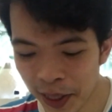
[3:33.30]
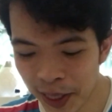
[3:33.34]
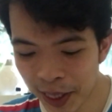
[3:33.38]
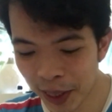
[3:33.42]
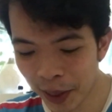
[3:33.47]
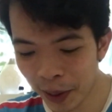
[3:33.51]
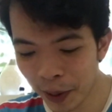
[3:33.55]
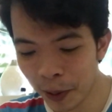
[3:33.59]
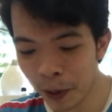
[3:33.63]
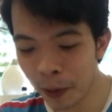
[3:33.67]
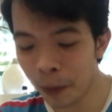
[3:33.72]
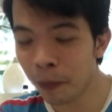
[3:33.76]

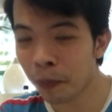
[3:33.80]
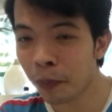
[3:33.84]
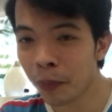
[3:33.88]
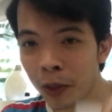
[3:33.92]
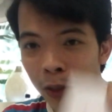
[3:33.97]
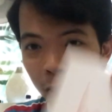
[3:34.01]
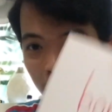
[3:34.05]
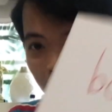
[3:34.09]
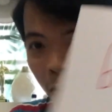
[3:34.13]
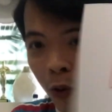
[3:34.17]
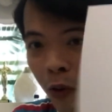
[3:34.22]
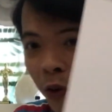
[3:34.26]
So
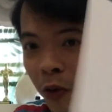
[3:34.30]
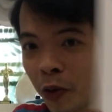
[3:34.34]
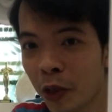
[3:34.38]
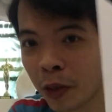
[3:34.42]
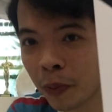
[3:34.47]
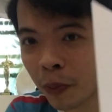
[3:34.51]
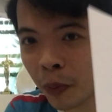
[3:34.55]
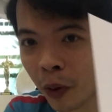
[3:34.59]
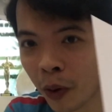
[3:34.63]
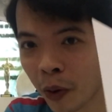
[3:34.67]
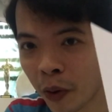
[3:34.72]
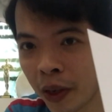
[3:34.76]
don't use
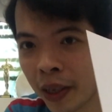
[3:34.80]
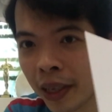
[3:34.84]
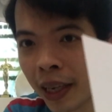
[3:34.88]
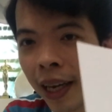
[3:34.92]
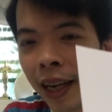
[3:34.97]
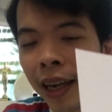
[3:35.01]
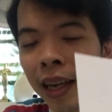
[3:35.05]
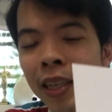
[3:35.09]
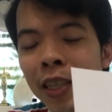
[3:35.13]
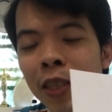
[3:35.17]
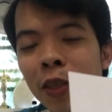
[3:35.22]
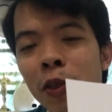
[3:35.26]
boring
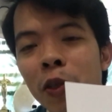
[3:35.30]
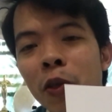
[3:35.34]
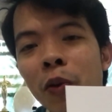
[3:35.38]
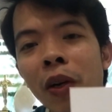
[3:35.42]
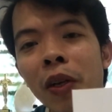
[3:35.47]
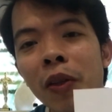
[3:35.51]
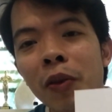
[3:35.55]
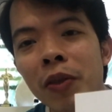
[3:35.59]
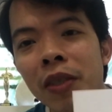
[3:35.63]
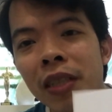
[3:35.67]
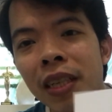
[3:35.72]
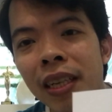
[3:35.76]
unless you're
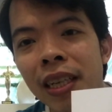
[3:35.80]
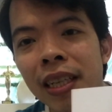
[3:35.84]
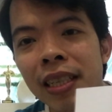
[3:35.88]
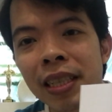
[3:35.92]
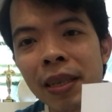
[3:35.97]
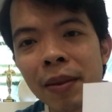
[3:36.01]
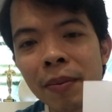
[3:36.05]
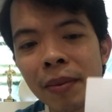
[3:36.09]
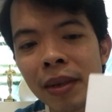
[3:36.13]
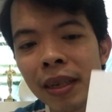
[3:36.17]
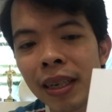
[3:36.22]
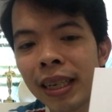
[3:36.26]
trying to say that
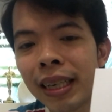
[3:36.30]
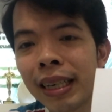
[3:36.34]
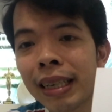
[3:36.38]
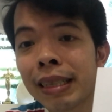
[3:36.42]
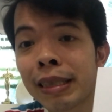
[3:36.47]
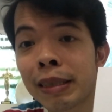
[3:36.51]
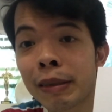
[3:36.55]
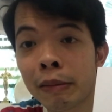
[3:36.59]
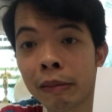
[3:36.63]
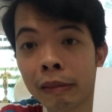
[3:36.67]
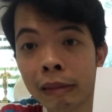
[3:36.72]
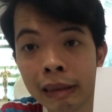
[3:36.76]
somebody
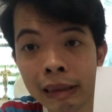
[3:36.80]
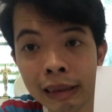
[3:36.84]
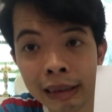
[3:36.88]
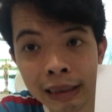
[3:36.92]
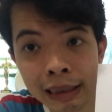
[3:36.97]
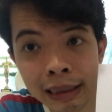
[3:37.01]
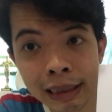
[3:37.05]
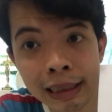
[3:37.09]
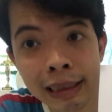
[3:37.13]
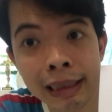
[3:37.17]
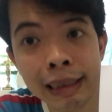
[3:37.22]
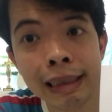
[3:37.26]
is
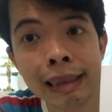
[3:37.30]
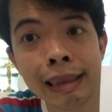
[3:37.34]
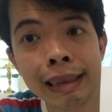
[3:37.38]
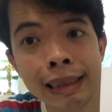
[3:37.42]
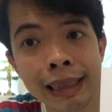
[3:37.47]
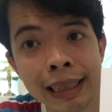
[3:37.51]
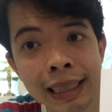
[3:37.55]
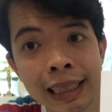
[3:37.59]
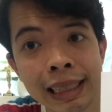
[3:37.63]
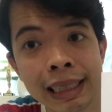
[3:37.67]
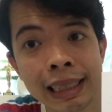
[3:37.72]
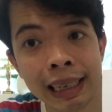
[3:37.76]

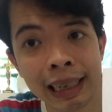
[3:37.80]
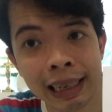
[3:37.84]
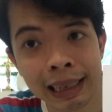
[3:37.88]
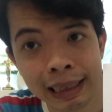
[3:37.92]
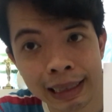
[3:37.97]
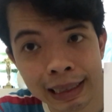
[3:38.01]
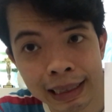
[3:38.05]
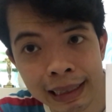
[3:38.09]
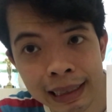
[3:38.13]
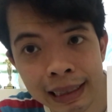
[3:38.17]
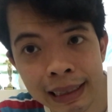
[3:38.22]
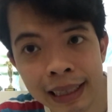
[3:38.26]
really
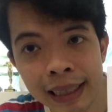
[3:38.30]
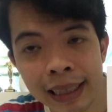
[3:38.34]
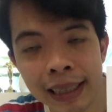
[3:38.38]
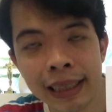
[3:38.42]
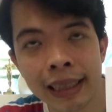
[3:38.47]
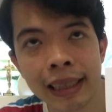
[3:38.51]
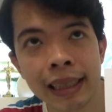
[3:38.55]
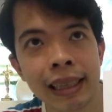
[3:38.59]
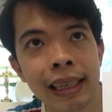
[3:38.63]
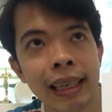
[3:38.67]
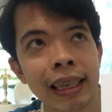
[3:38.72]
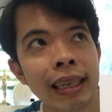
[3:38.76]
dull,
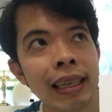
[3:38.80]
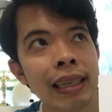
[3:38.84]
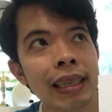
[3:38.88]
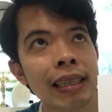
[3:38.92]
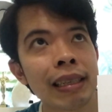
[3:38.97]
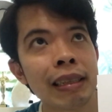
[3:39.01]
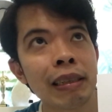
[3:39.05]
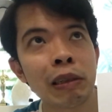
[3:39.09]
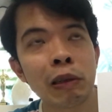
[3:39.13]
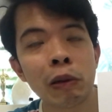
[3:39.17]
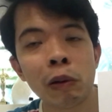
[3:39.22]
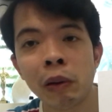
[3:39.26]
like
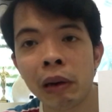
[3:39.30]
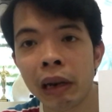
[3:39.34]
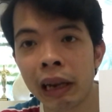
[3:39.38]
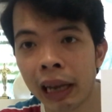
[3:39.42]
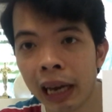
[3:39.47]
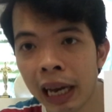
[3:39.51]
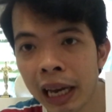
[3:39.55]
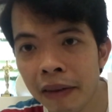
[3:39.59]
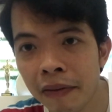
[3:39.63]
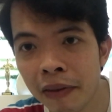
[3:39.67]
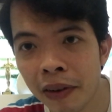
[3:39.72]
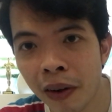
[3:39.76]
no
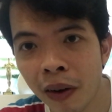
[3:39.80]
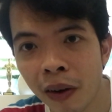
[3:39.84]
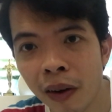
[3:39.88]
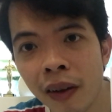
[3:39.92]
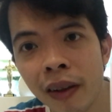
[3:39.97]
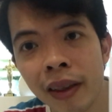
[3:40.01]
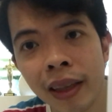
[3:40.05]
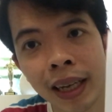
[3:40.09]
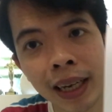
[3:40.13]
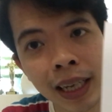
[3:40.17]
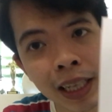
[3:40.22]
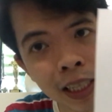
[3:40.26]
life at
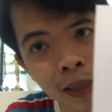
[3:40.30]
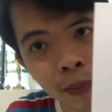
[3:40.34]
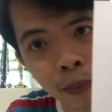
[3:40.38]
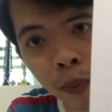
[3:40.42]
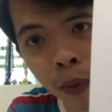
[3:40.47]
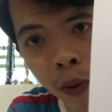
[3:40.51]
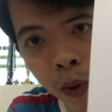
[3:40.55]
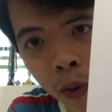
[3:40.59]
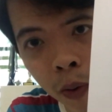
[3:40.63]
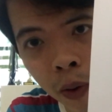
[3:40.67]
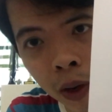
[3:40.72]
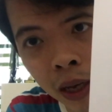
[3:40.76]
all, that is
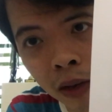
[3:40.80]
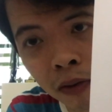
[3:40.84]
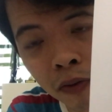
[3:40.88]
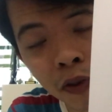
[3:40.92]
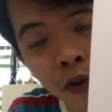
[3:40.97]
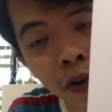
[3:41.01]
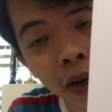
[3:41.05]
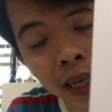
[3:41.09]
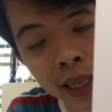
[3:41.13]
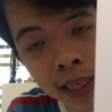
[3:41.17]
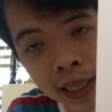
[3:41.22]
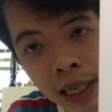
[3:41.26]
boring.
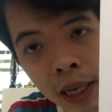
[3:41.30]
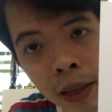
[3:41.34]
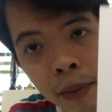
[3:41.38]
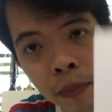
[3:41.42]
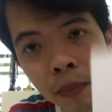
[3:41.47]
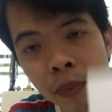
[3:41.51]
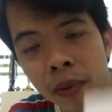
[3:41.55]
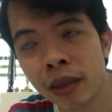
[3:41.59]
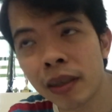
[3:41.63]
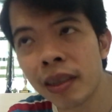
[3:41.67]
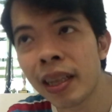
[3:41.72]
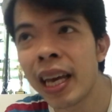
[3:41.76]
For
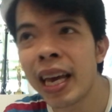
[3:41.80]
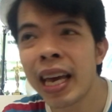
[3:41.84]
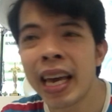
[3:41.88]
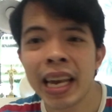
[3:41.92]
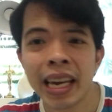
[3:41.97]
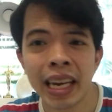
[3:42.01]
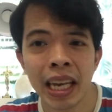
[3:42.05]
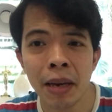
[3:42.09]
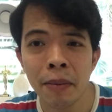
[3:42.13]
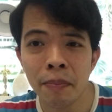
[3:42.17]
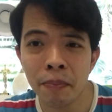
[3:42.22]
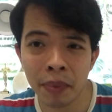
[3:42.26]
example,
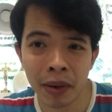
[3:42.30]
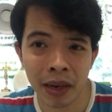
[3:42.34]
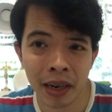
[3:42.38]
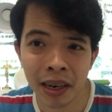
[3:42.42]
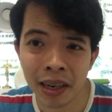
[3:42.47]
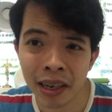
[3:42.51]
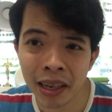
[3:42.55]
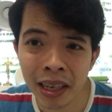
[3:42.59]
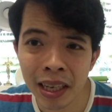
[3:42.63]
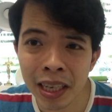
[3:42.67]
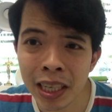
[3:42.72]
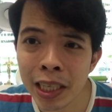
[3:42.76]
that
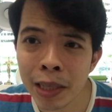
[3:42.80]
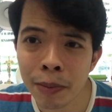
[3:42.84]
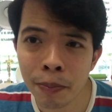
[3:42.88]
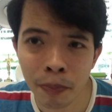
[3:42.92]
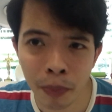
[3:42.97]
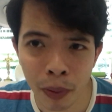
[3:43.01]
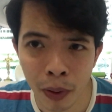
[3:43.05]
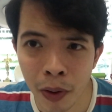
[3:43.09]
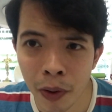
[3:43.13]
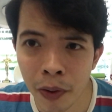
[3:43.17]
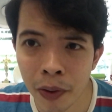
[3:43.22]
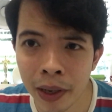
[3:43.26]
party is
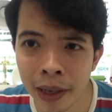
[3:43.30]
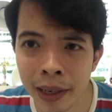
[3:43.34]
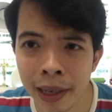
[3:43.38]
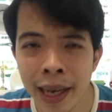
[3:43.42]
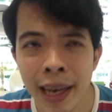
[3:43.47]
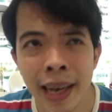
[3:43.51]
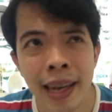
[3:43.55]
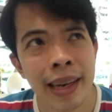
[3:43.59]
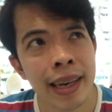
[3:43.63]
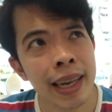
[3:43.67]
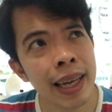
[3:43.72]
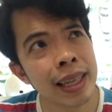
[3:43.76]
boring.
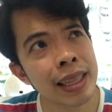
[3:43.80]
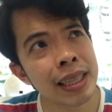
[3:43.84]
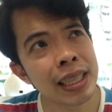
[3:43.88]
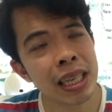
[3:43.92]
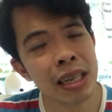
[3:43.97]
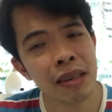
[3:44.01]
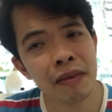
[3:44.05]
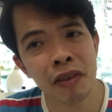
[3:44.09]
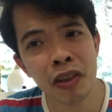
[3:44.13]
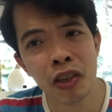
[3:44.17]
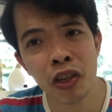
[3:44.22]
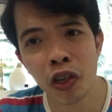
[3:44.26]
That
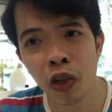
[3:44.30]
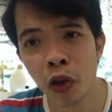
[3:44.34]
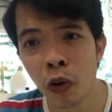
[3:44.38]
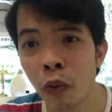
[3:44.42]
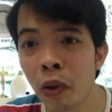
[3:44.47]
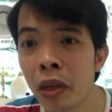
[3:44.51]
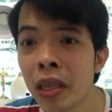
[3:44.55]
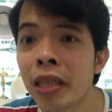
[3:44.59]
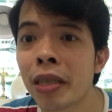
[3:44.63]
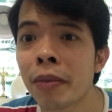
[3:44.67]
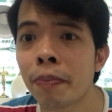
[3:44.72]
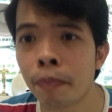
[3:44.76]
TV show
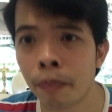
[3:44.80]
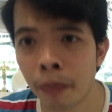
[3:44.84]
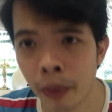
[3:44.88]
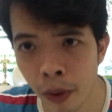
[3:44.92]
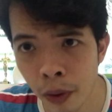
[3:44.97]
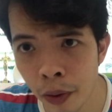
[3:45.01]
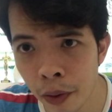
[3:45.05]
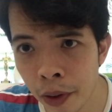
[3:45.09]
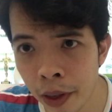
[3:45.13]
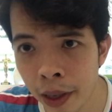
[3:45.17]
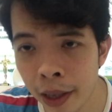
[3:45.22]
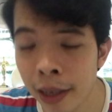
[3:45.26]
is
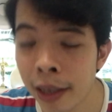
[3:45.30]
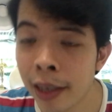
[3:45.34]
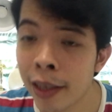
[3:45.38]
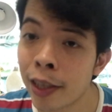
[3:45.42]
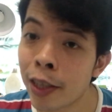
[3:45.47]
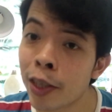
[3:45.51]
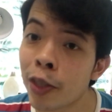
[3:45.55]
boring.